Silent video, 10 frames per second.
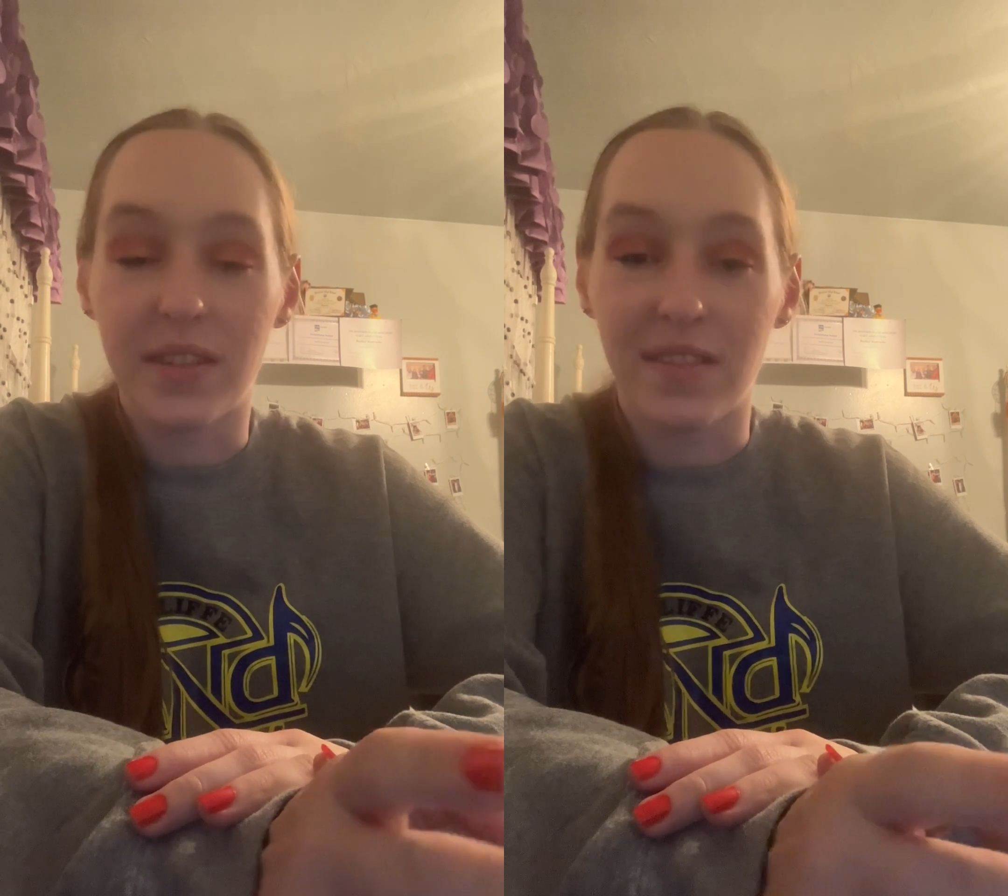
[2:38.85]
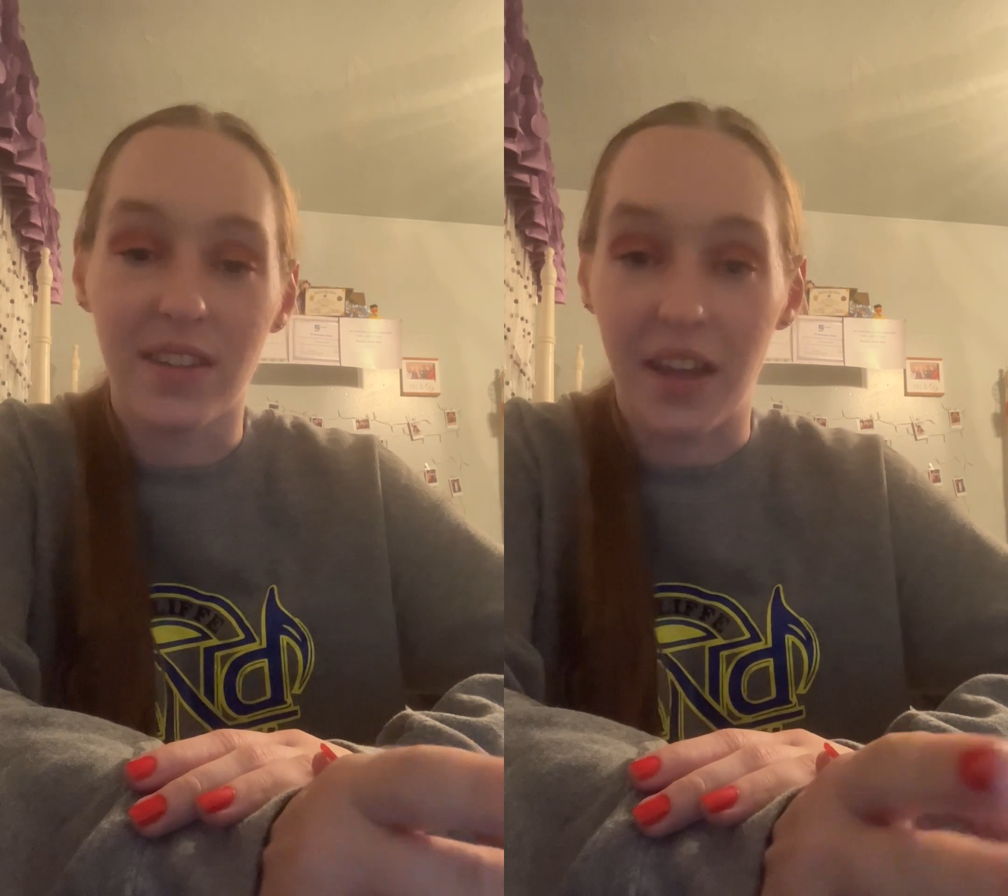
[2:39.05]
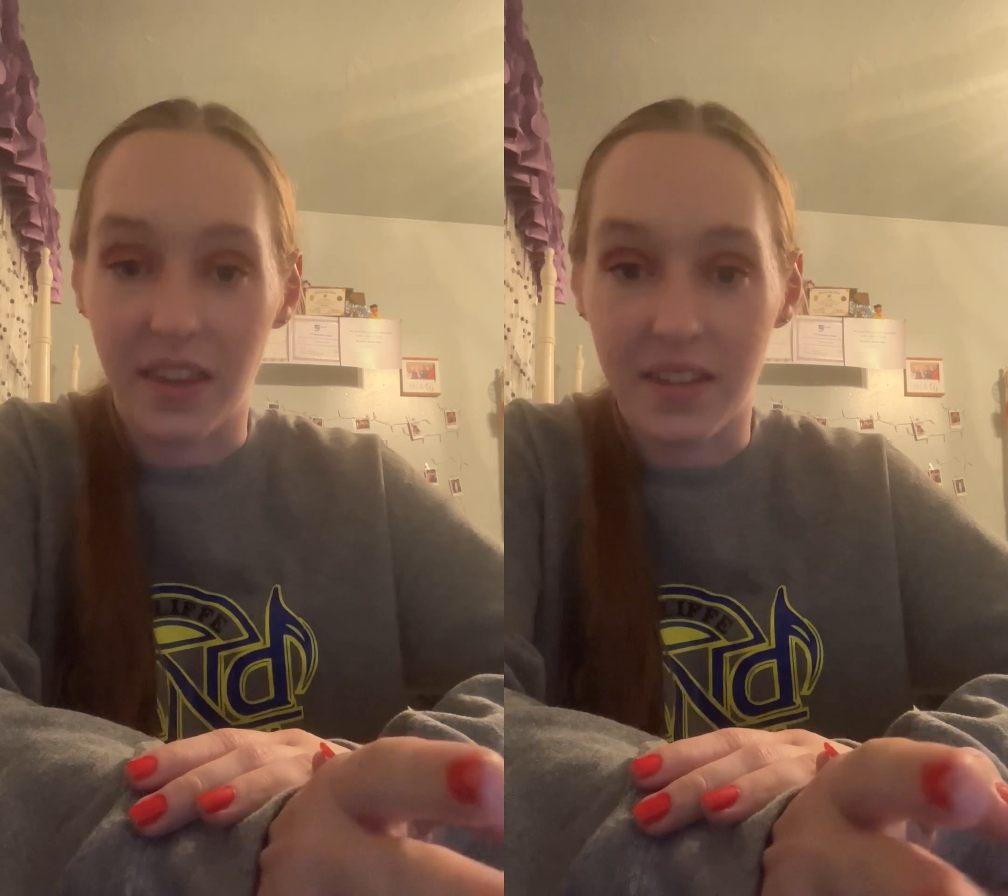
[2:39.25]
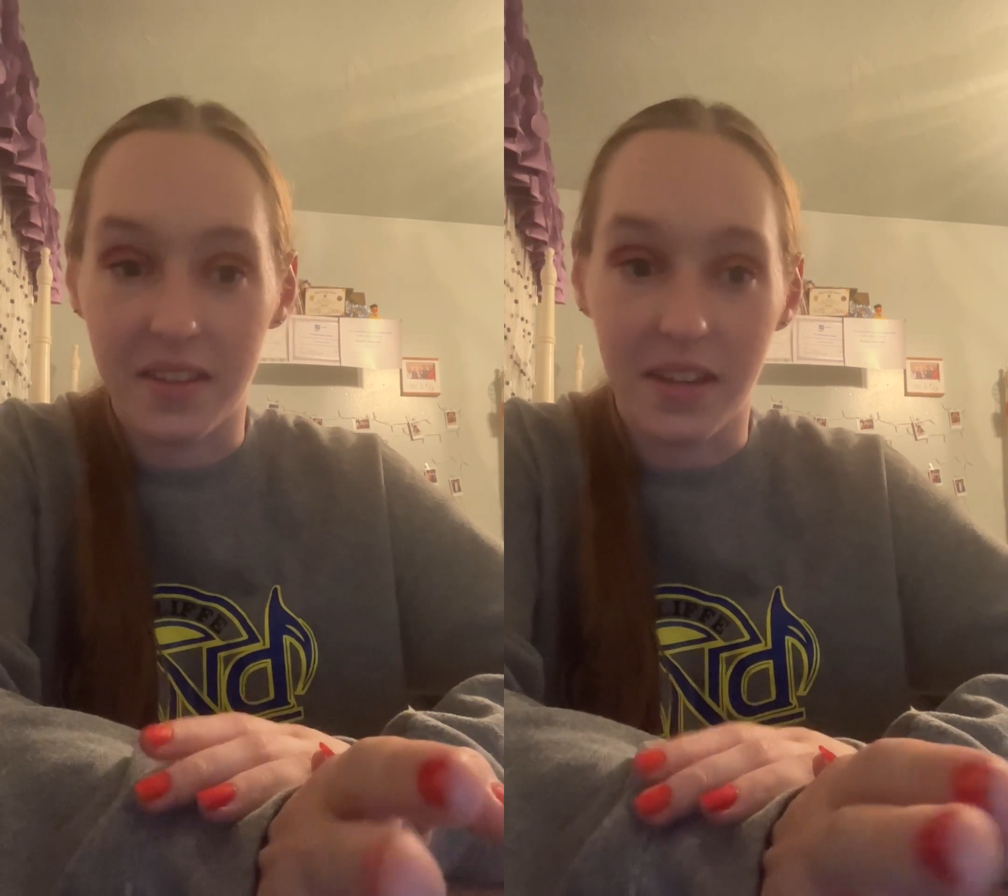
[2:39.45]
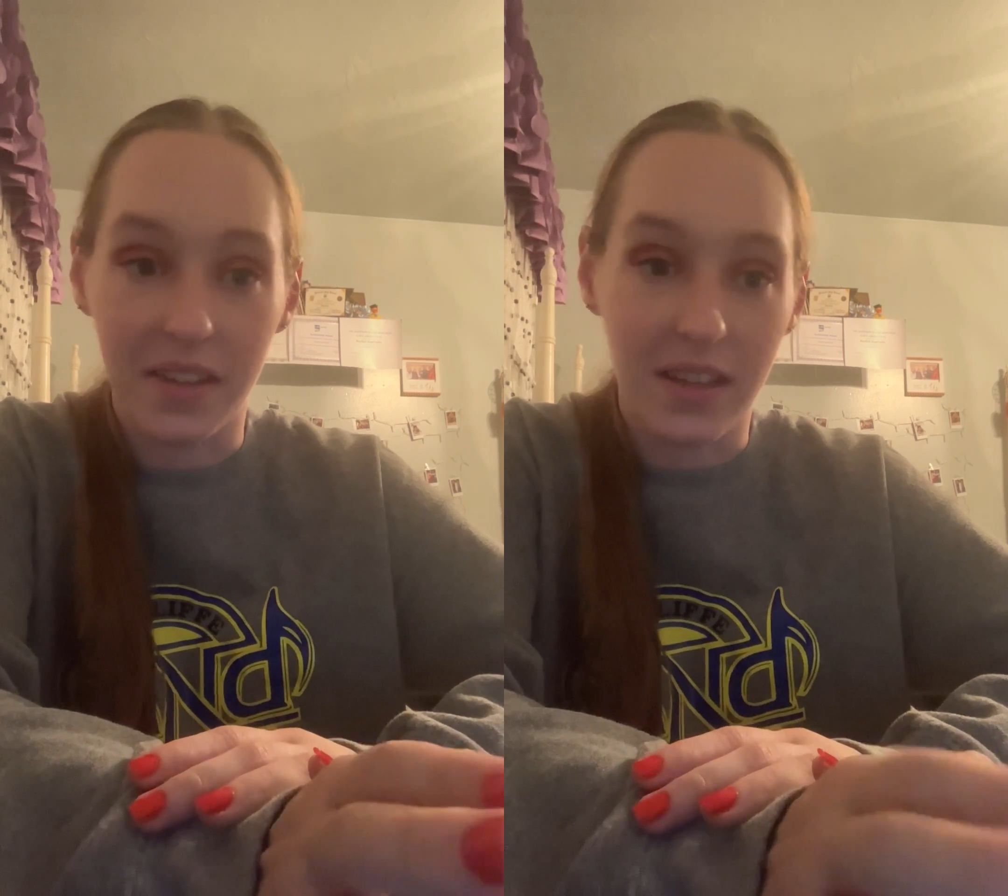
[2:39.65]
of silence
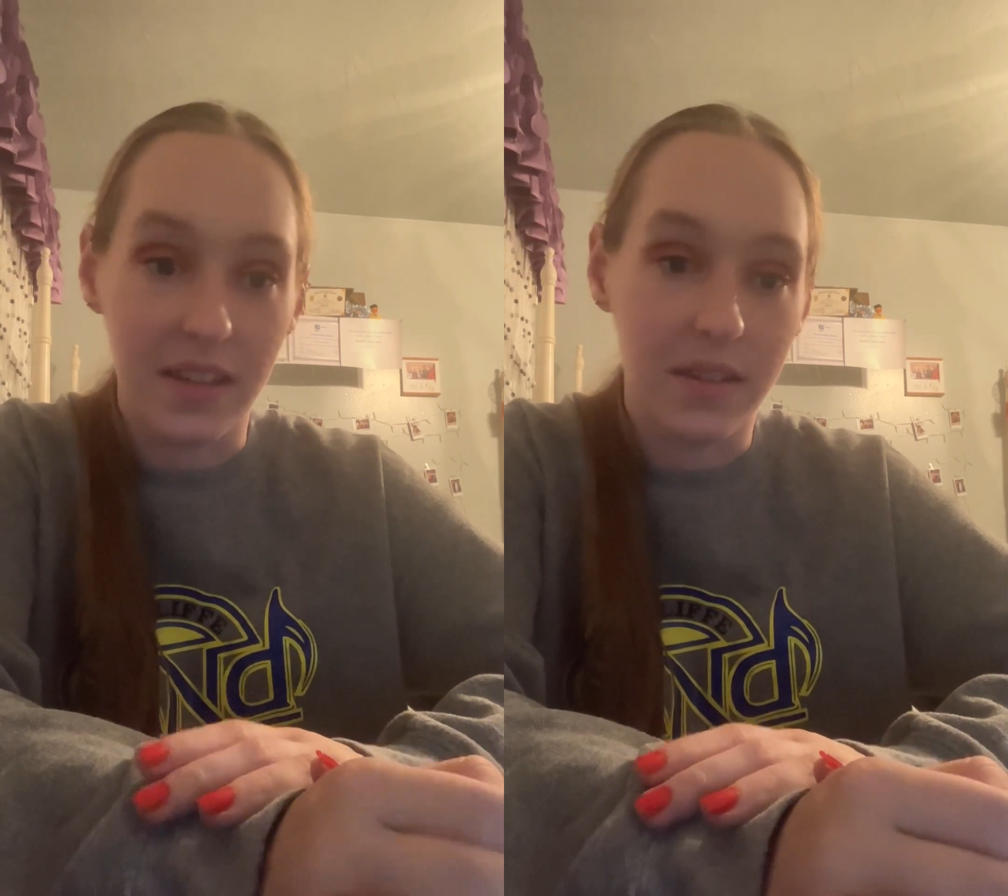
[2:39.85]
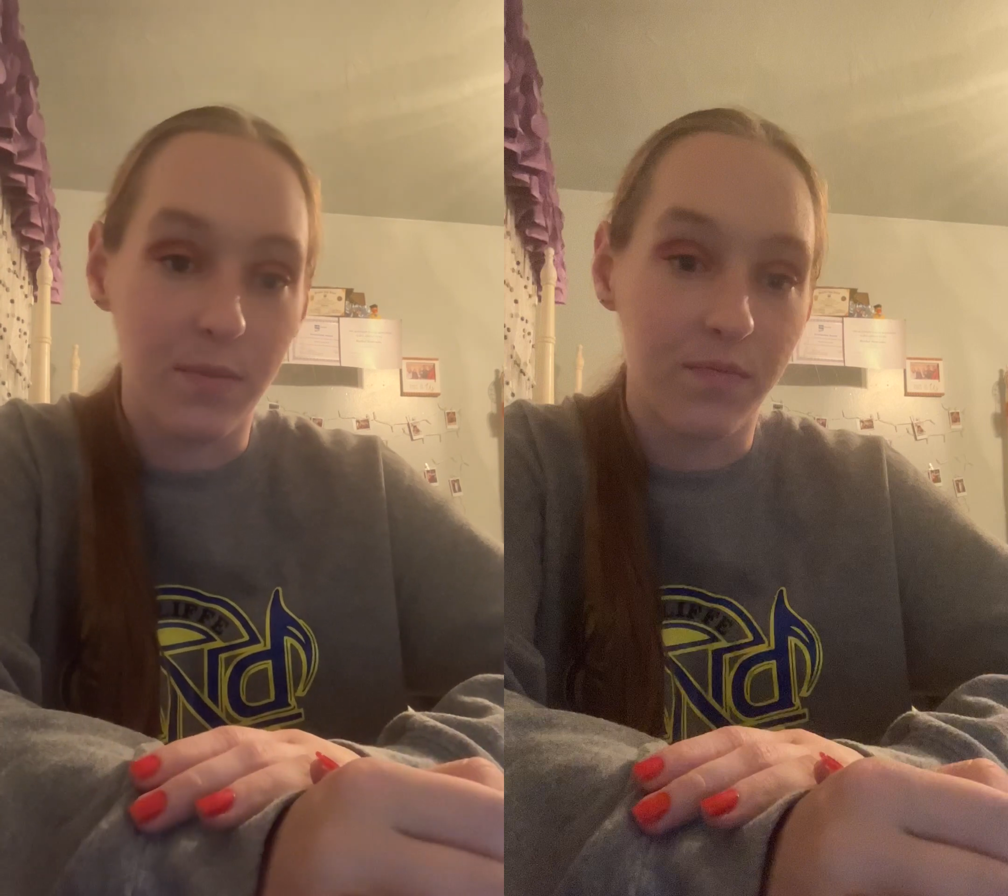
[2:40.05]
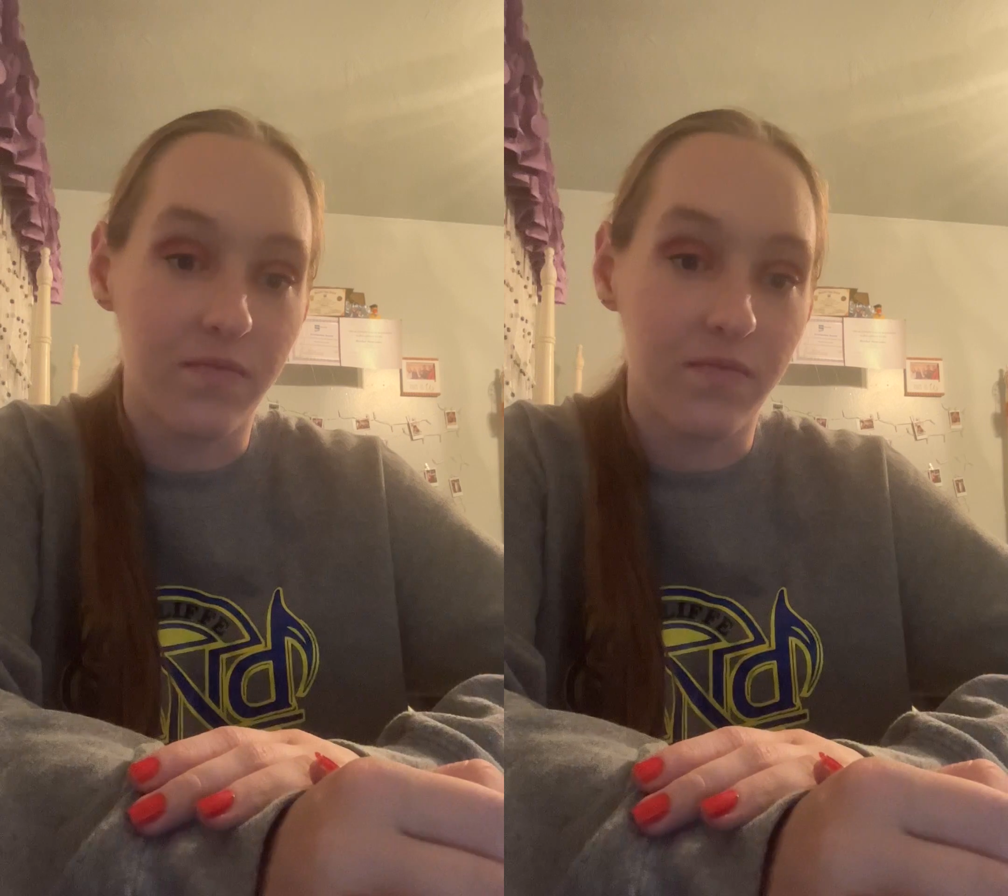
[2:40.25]
like these.